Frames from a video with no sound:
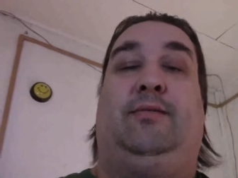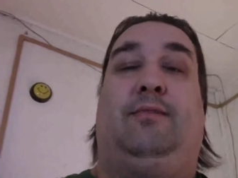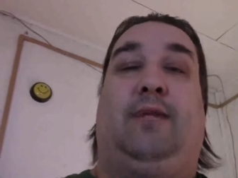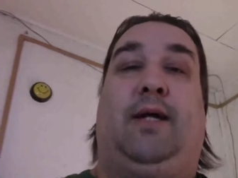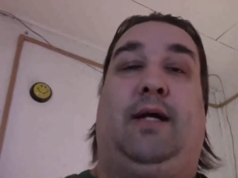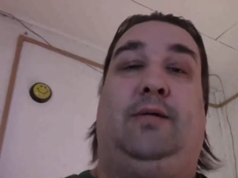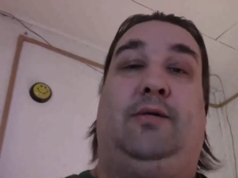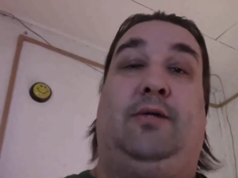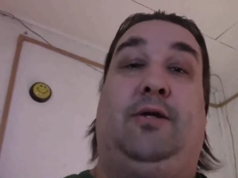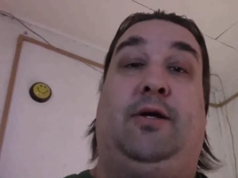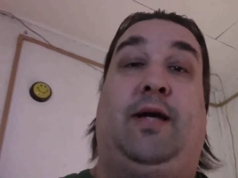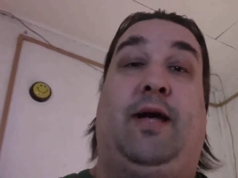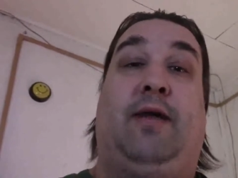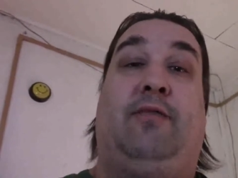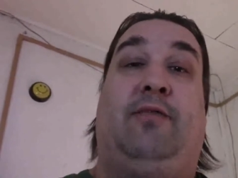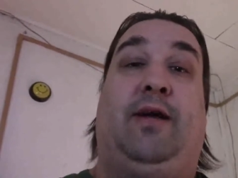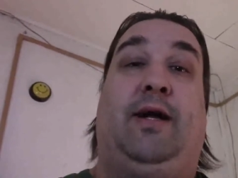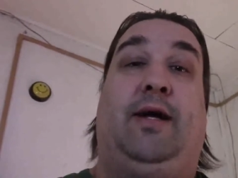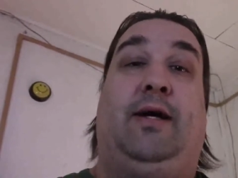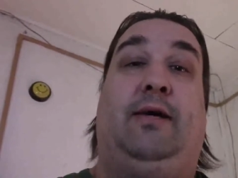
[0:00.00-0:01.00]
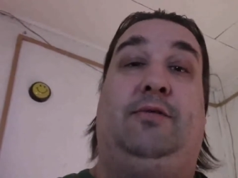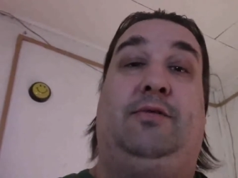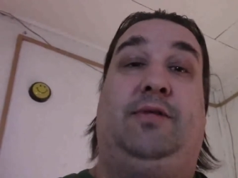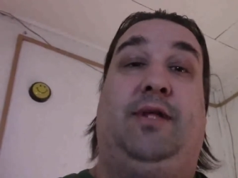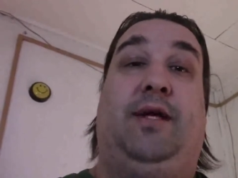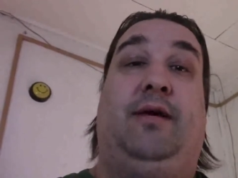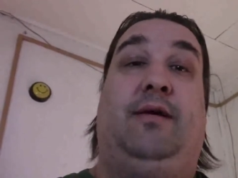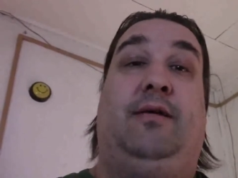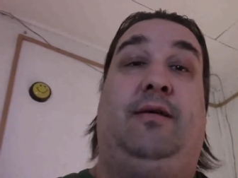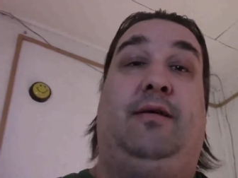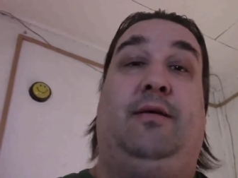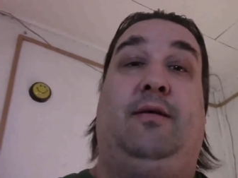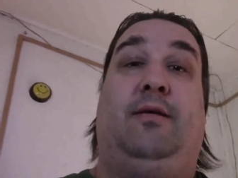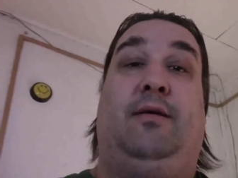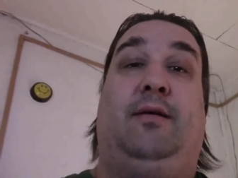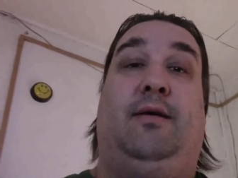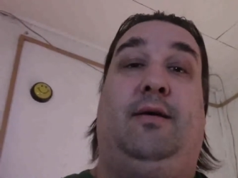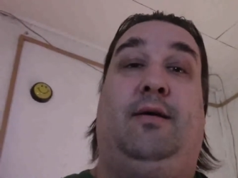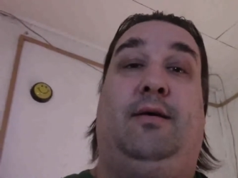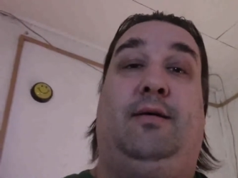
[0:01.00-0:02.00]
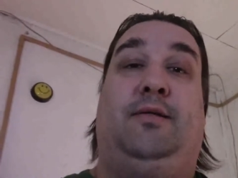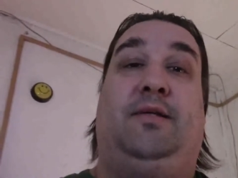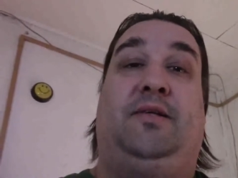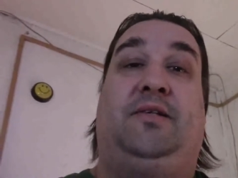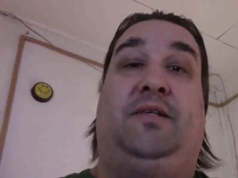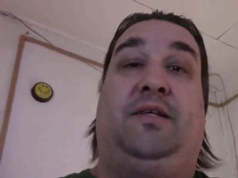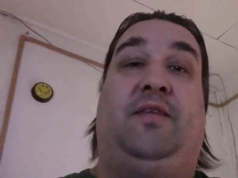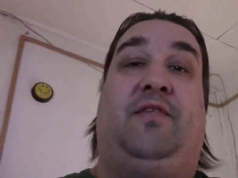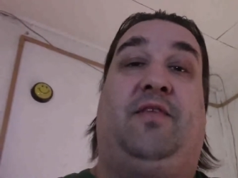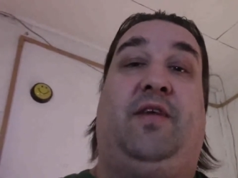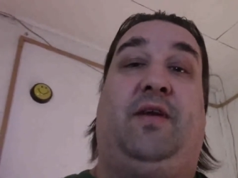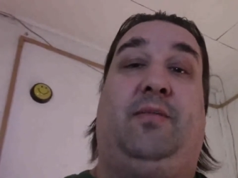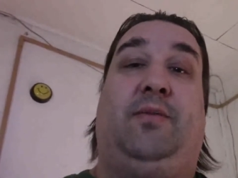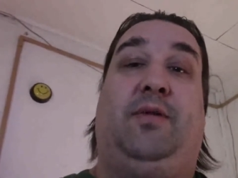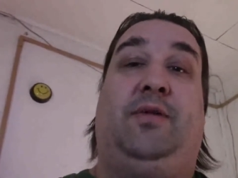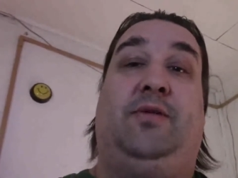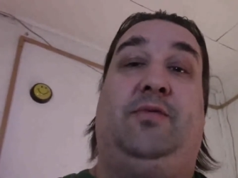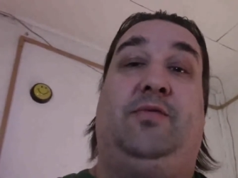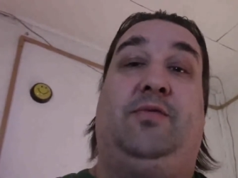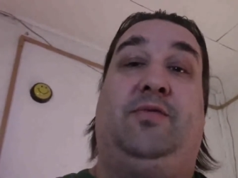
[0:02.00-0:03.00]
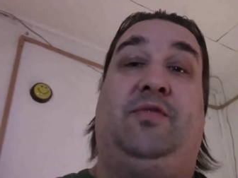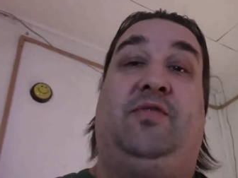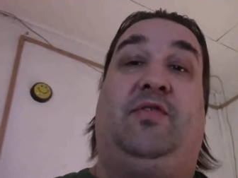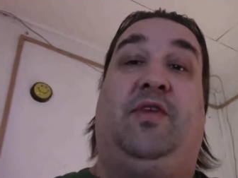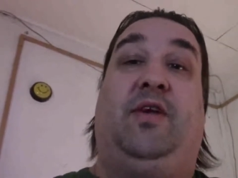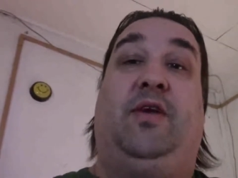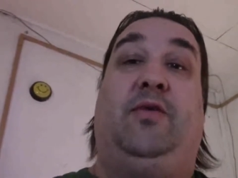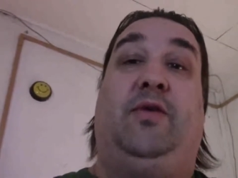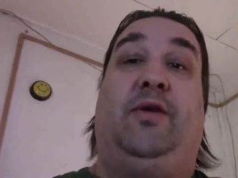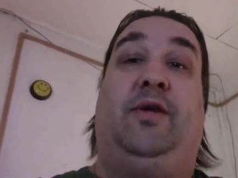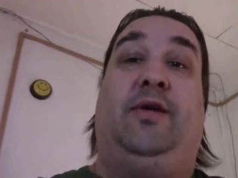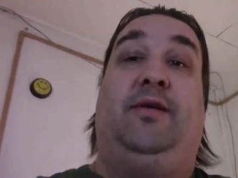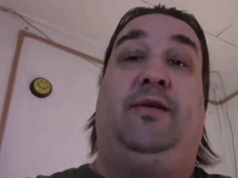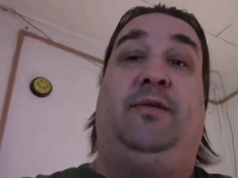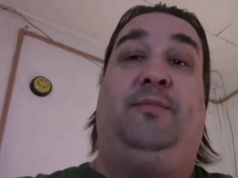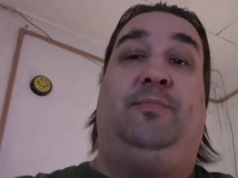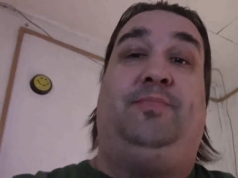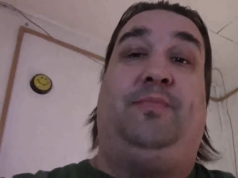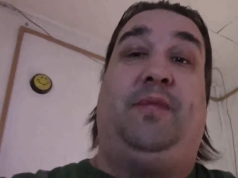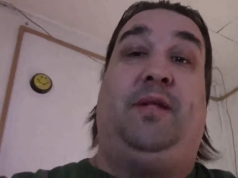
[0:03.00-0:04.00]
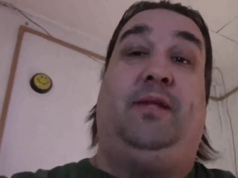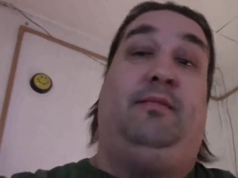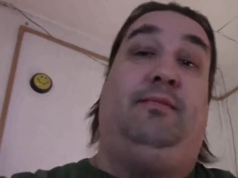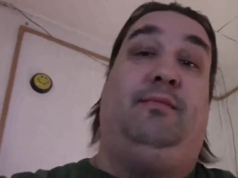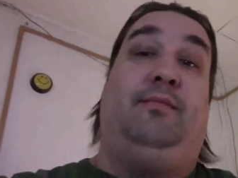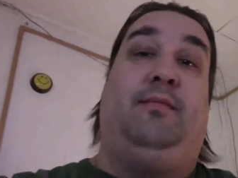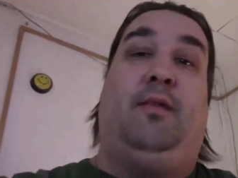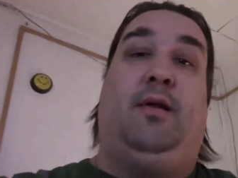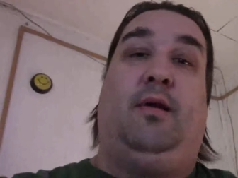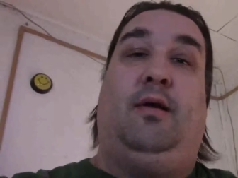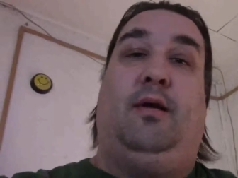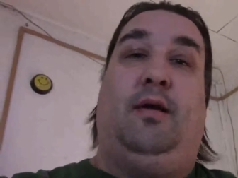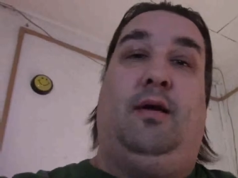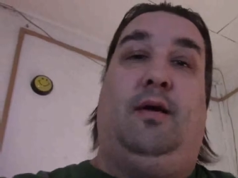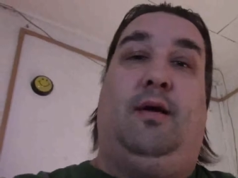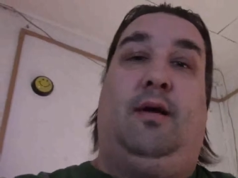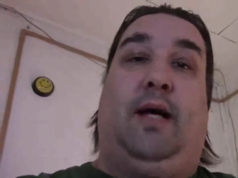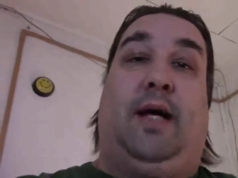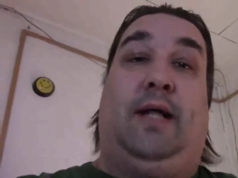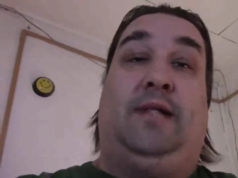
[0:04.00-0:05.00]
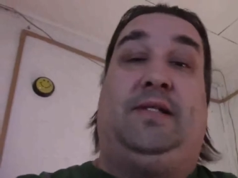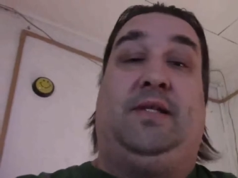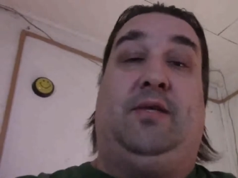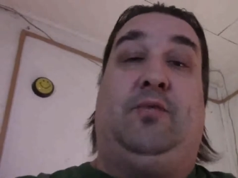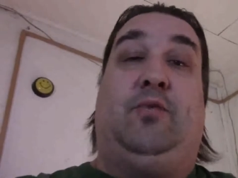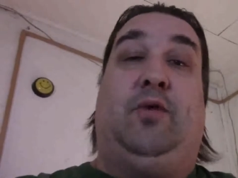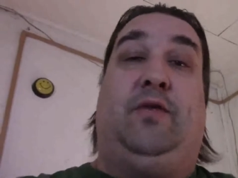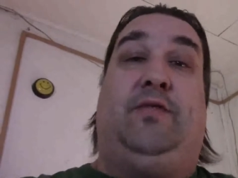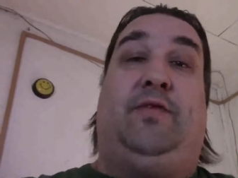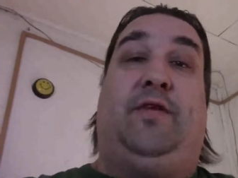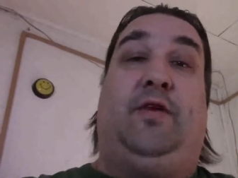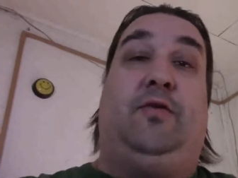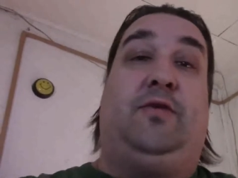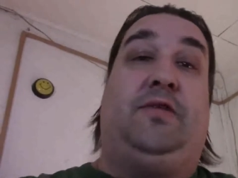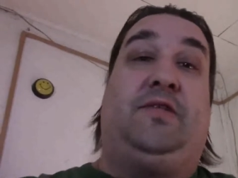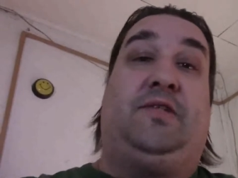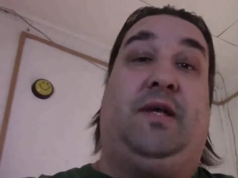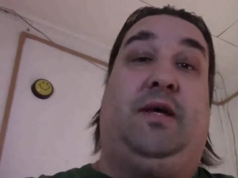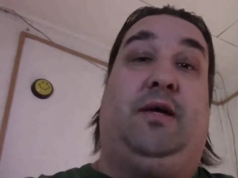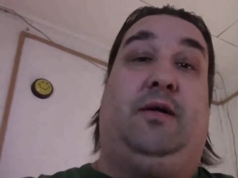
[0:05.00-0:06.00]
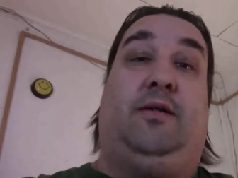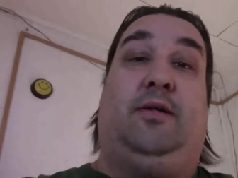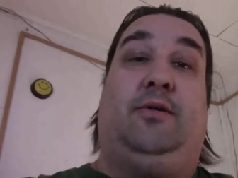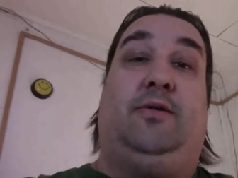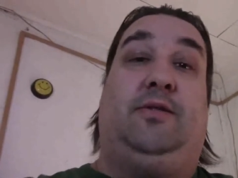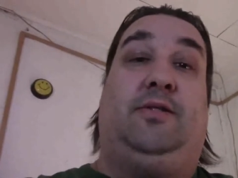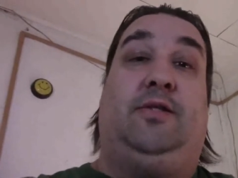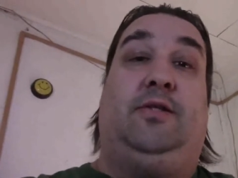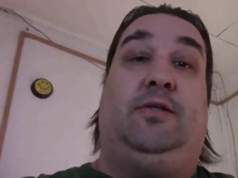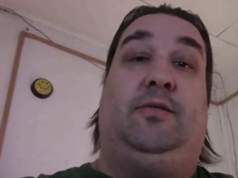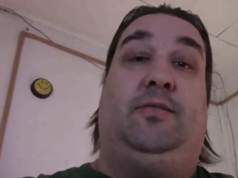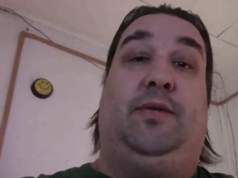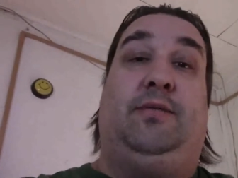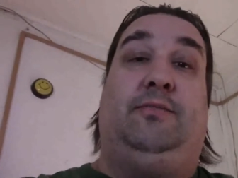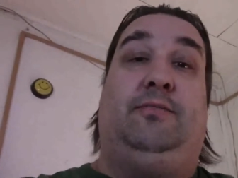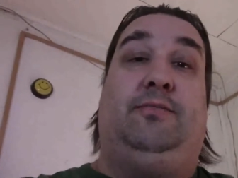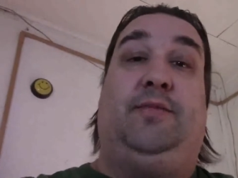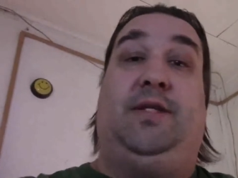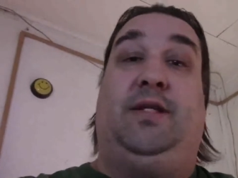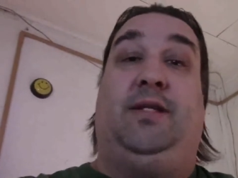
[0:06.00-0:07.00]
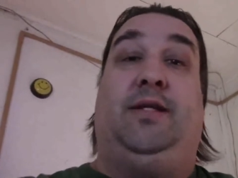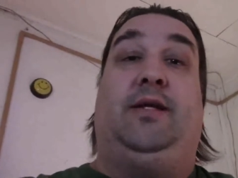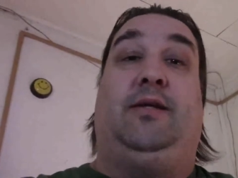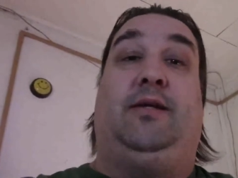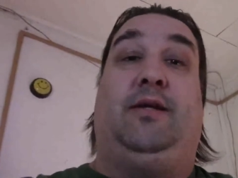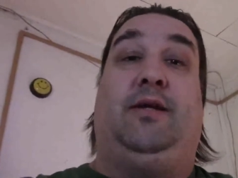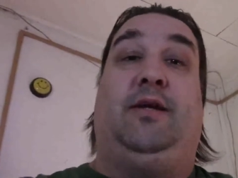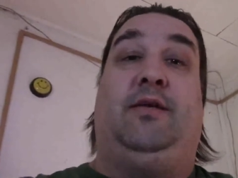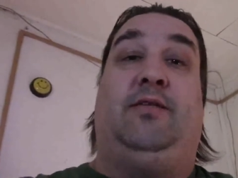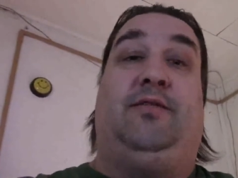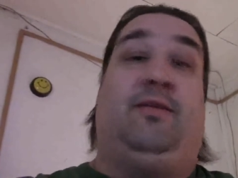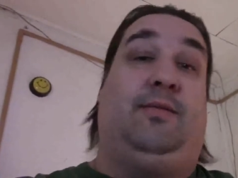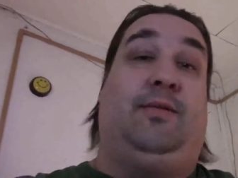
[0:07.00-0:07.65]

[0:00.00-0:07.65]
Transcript: I'd look every now and then to see if anybody was viewing, and I see one viewer say hello to them, and then they leave.